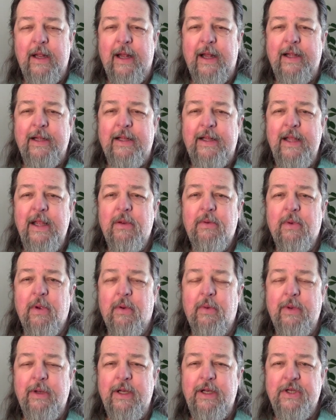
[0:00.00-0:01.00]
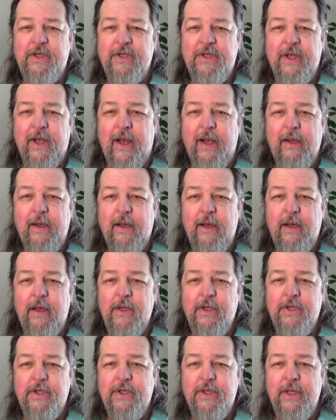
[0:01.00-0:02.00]
think what we decided
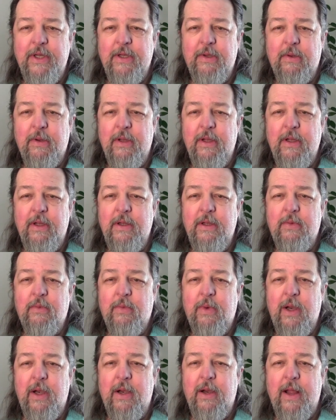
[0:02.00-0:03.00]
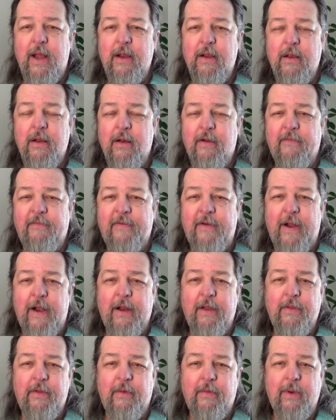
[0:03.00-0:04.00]
is we're not going to
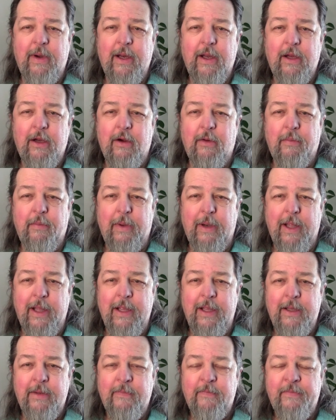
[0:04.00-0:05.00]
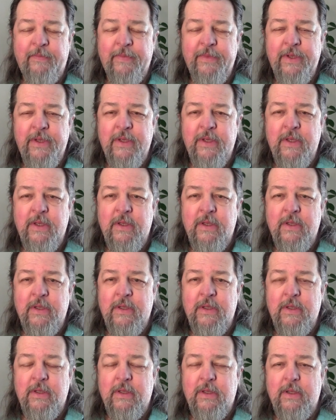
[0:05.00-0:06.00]
follow the regular plan
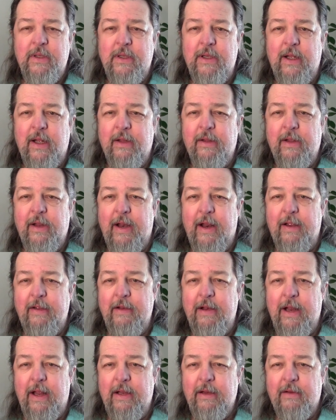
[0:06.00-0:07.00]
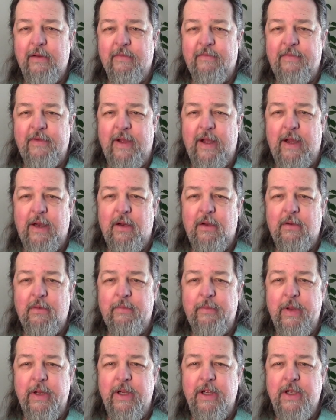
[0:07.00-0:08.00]
that I'd like to follow,
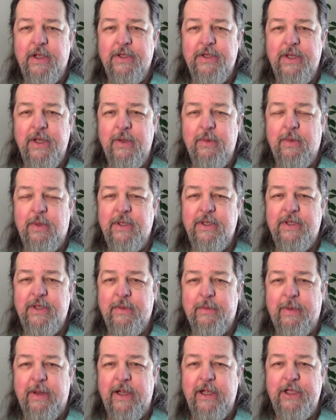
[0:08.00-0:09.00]
because he wants to buy